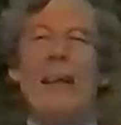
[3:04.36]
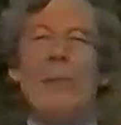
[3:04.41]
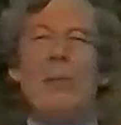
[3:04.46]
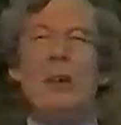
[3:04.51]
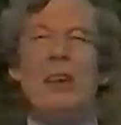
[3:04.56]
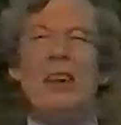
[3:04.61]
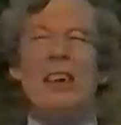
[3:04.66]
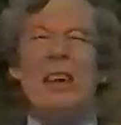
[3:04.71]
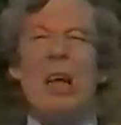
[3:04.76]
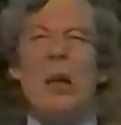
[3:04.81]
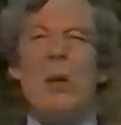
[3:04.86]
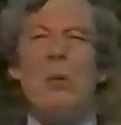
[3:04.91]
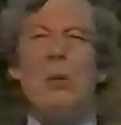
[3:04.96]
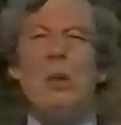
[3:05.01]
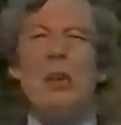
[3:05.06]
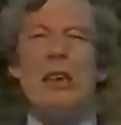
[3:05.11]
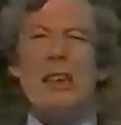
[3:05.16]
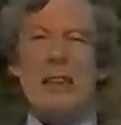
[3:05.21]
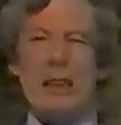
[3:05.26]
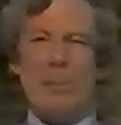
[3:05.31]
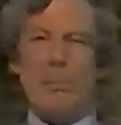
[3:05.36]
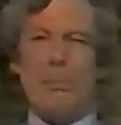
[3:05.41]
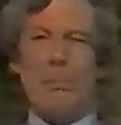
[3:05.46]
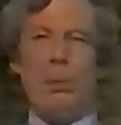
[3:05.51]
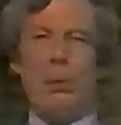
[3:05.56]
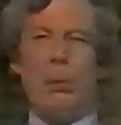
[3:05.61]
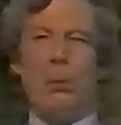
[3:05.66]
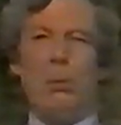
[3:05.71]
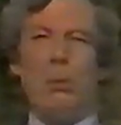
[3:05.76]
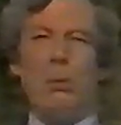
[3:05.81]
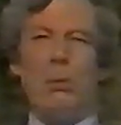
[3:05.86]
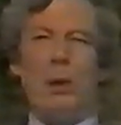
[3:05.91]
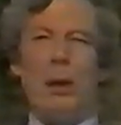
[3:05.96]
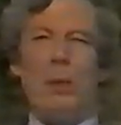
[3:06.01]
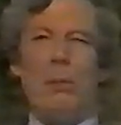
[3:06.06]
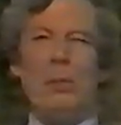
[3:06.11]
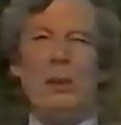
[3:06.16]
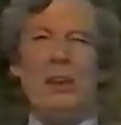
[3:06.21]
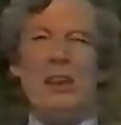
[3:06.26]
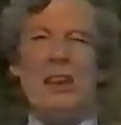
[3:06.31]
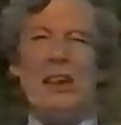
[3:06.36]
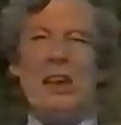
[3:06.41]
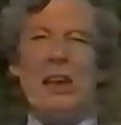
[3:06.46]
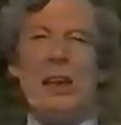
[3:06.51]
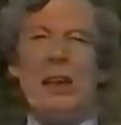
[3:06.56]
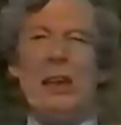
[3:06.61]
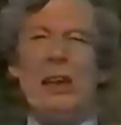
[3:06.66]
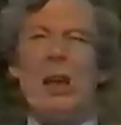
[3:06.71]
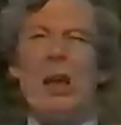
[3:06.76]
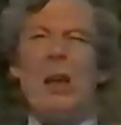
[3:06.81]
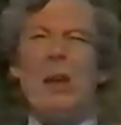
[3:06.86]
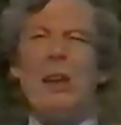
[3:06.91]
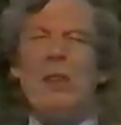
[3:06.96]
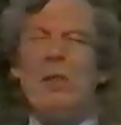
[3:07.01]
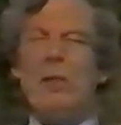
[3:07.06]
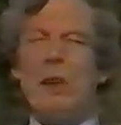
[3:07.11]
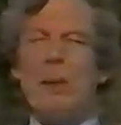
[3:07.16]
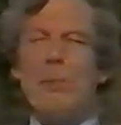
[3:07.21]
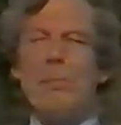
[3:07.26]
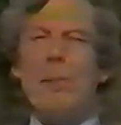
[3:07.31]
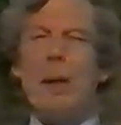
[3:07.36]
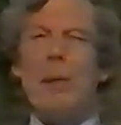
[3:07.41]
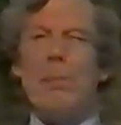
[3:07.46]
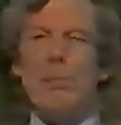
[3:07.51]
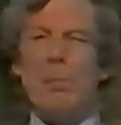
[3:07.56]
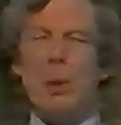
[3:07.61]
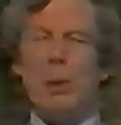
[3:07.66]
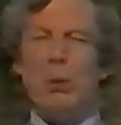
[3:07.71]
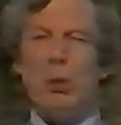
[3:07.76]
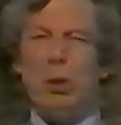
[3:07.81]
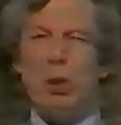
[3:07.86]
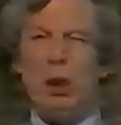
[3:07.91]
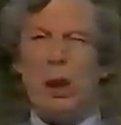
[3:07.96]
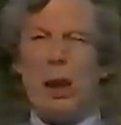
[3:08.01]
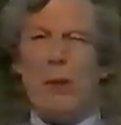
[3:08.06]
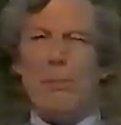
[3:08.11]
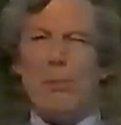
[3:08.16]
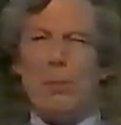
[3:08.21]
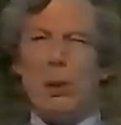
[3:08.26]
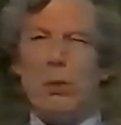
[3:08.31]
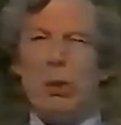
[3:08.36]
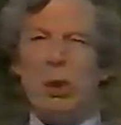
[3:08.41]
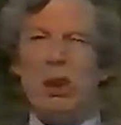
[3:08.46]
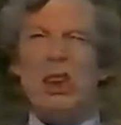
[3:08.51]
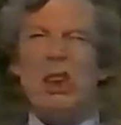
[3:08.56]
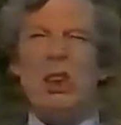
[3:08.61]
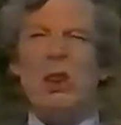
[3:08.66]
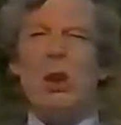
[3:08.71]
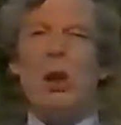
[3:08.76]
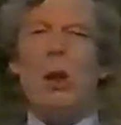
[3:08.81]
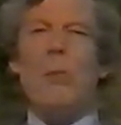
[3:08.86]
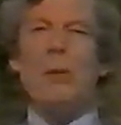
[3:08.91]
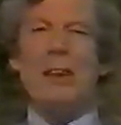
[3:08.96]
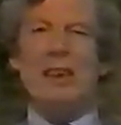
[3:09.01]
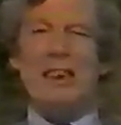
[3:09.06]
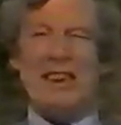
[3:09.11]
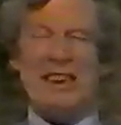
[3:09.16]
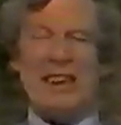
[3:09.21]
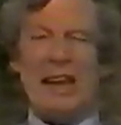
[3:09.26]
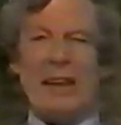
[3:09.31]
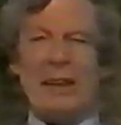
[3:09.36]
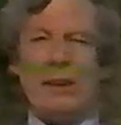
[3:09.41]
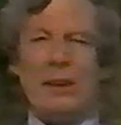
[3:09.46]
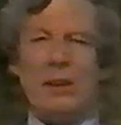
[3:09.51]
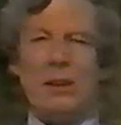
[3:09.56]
it was so simple. It was none of the mumbo-jumbo, just common sense.